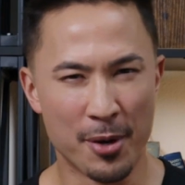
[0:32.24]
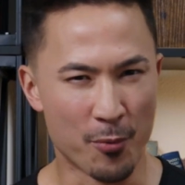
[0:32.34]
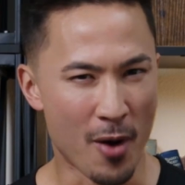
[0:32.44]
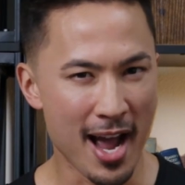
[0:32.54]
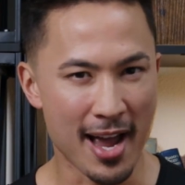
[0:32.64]

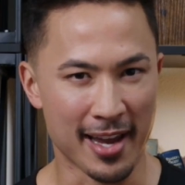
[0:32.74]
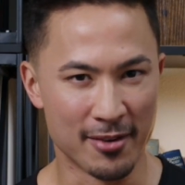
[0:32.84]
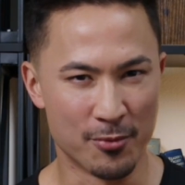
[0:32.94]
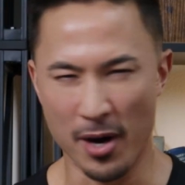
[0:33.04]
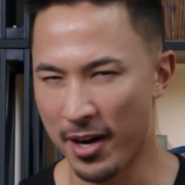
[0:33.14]
But why?
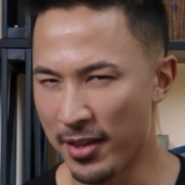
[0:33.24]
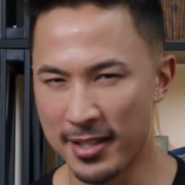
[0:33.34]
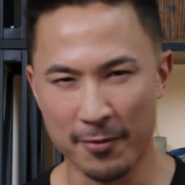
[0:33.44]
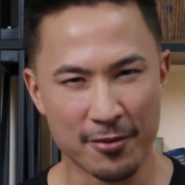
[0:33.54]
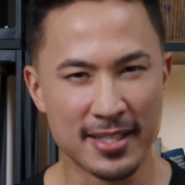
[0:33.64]
What are the
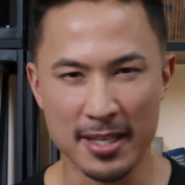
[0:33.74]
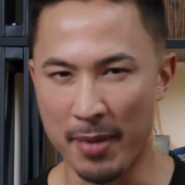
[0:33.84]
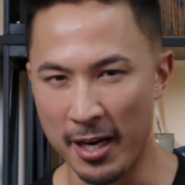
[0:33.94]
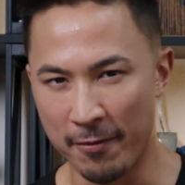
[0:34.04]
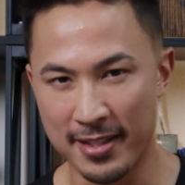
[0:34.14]
difference in
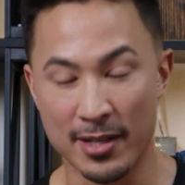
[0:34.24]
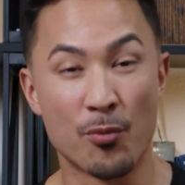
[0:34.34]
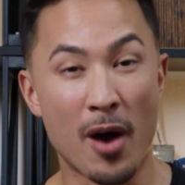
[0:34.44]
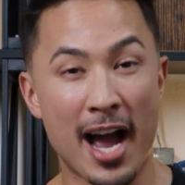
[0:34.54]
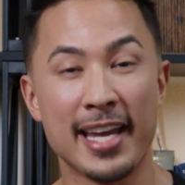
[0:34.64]
benefits
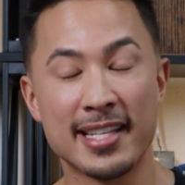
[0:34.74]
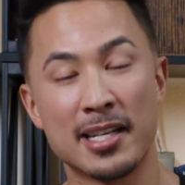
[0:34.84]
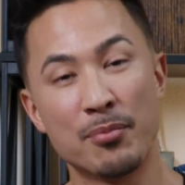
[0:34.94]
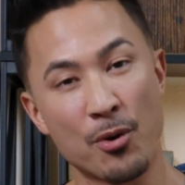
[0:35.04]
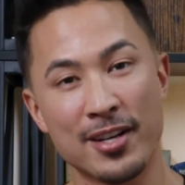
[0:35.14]
and why is
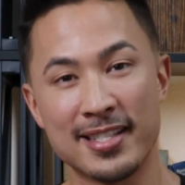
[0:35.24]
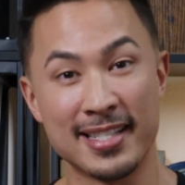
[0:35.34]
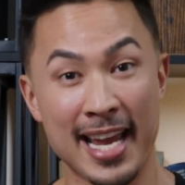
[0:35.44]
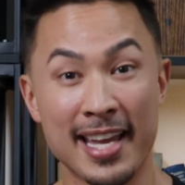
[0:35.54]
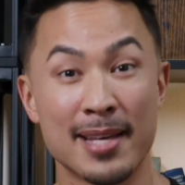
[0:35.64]
it important
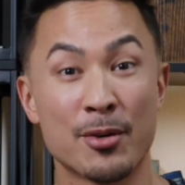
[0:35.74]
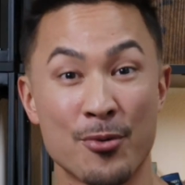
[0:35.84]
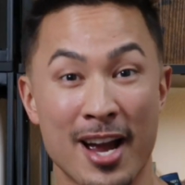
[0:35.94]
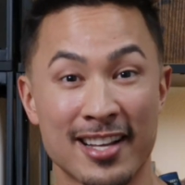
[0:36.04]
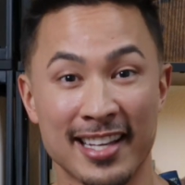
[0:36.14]
to take them
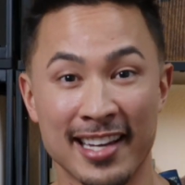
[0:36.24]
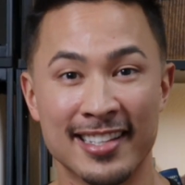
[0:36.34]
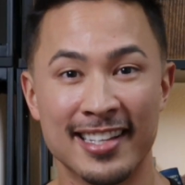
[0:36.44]
correctly?